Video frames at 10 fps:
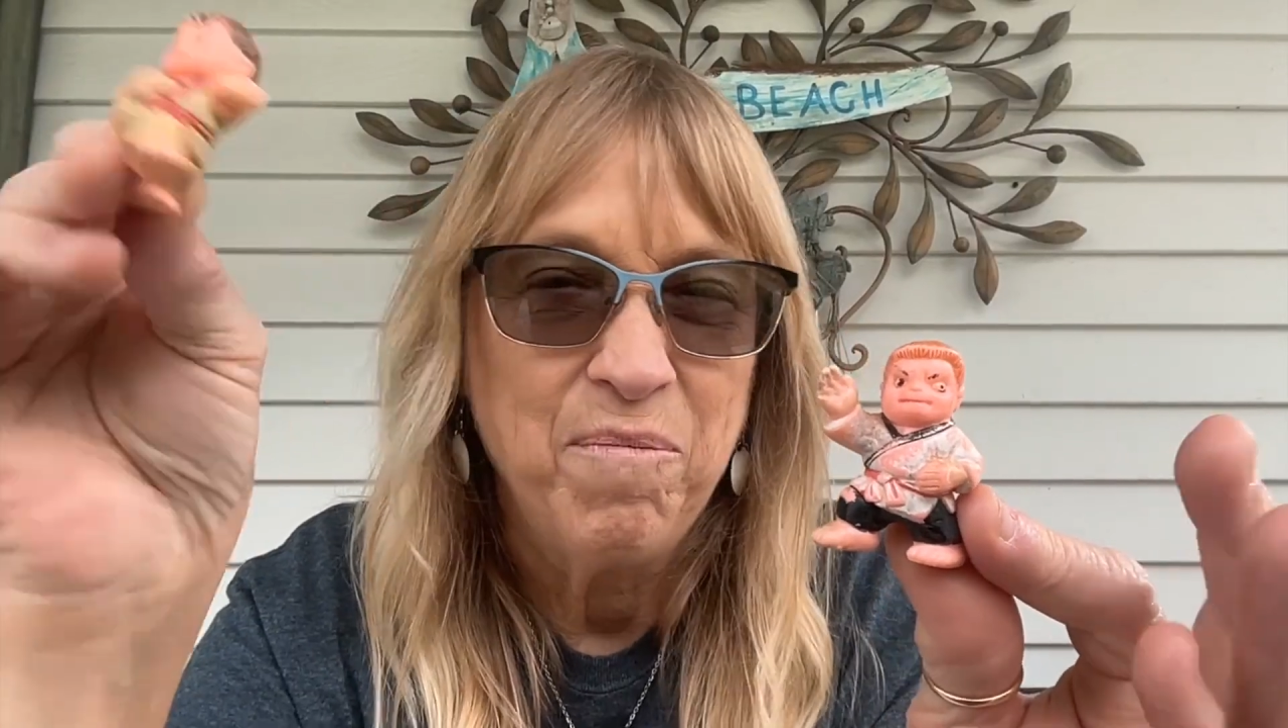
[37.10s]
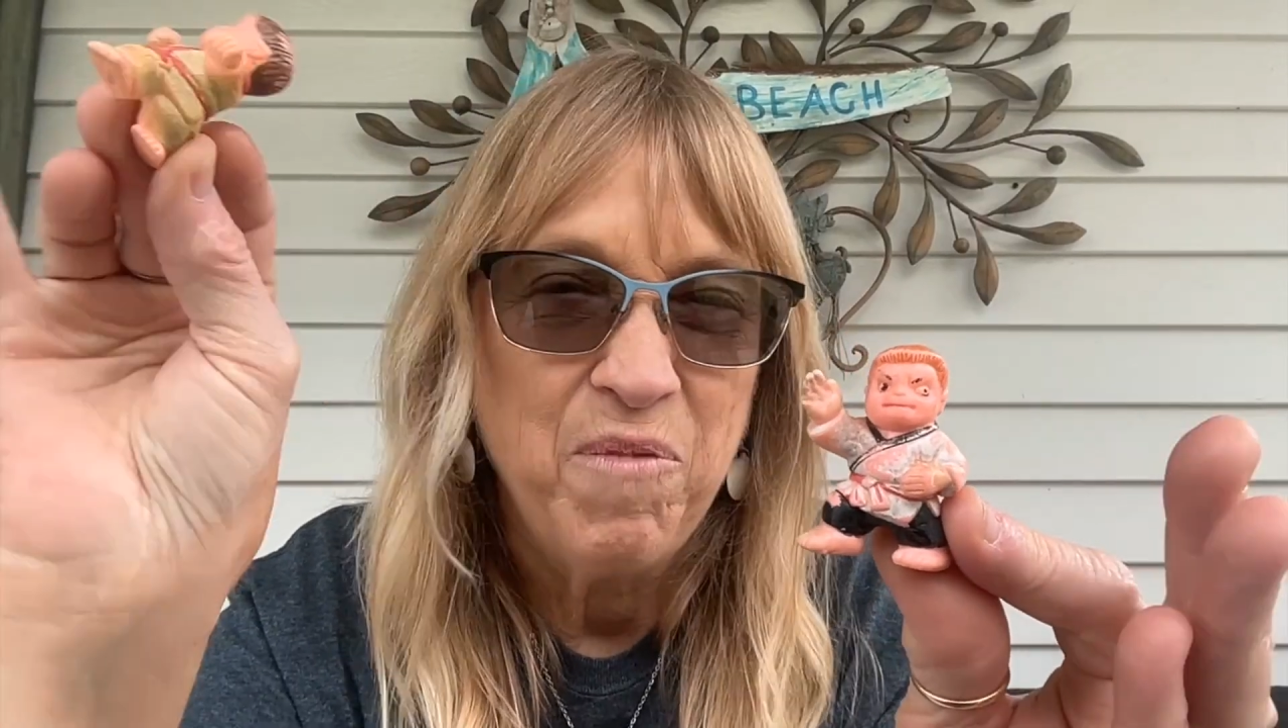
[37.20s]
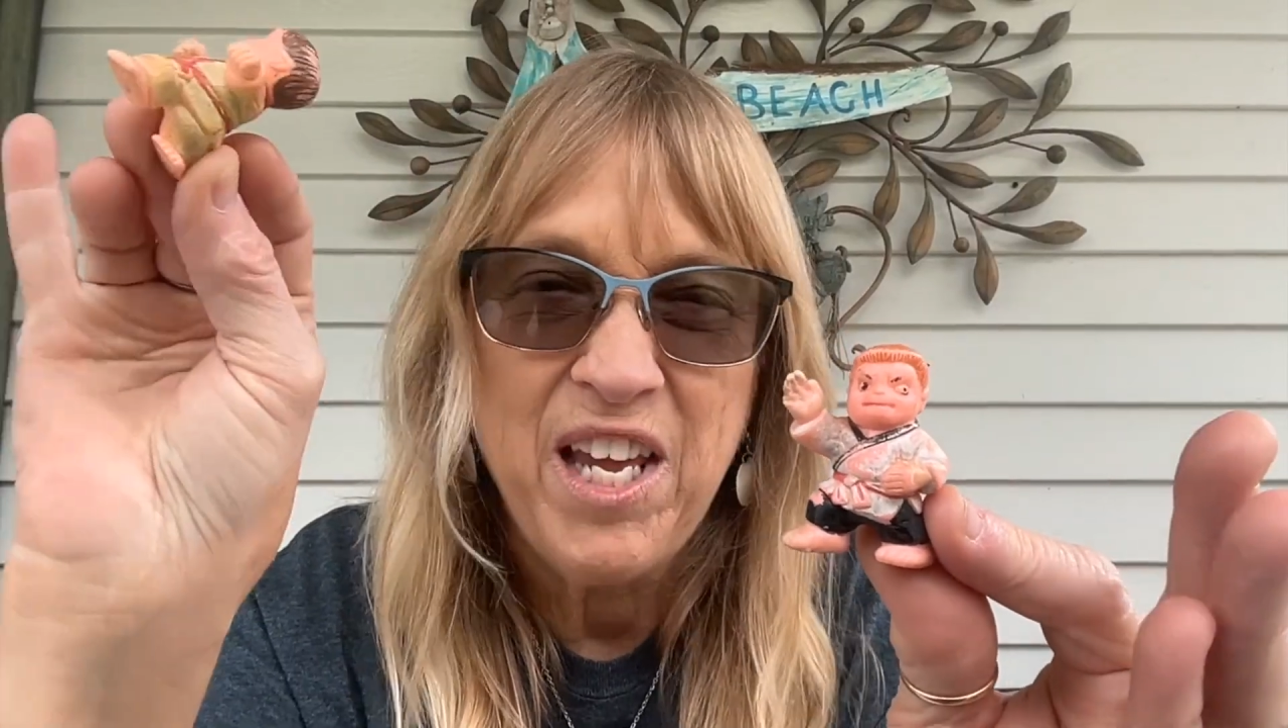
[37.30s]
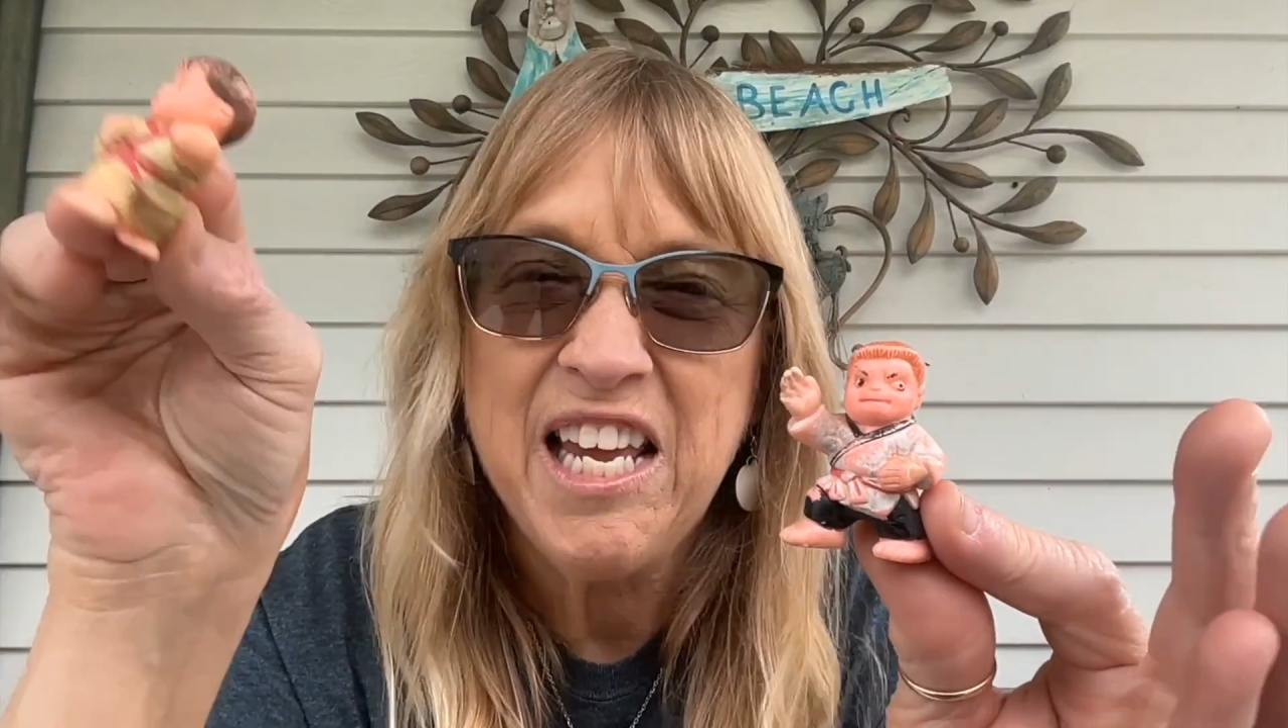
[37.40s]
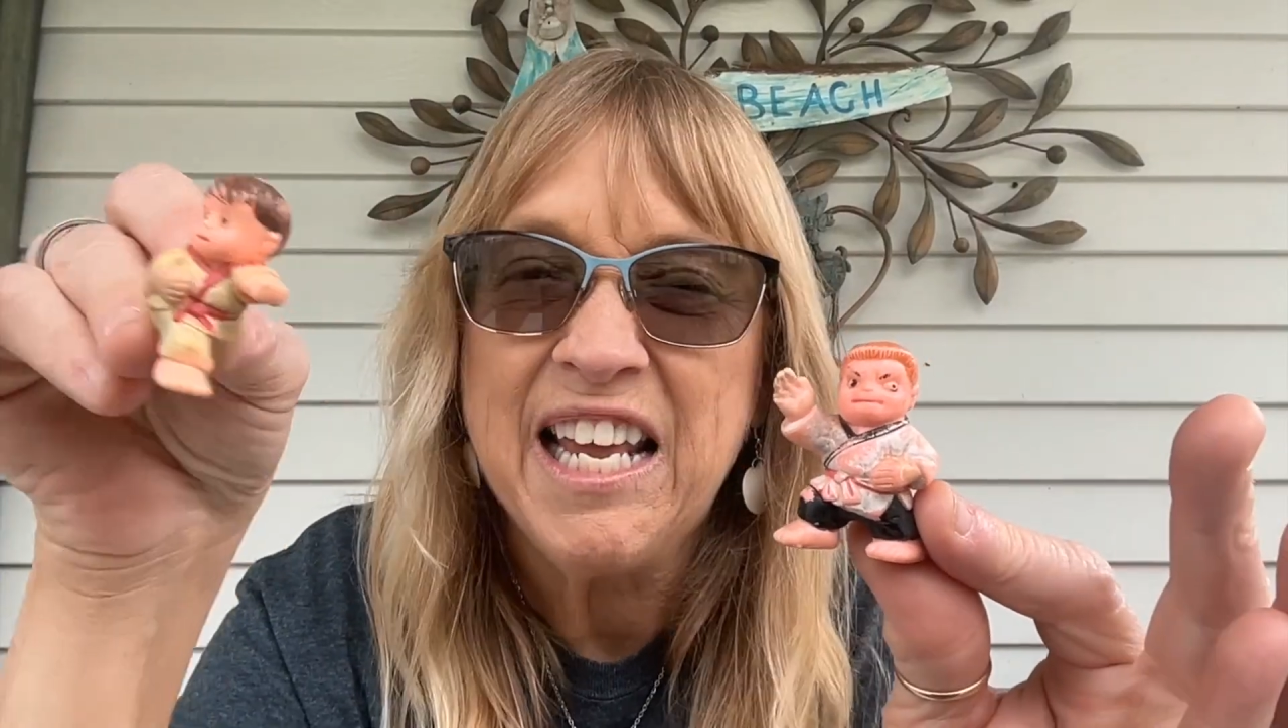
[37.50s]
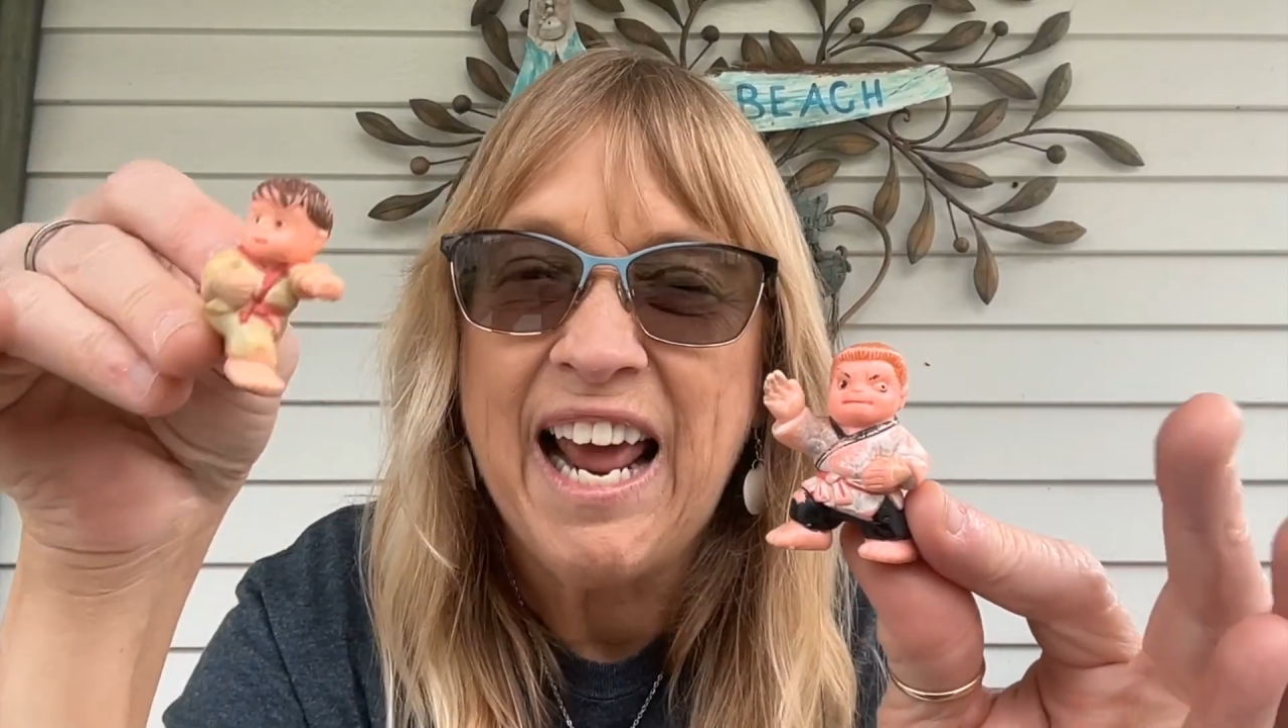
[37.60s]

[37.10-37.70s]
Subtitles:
He can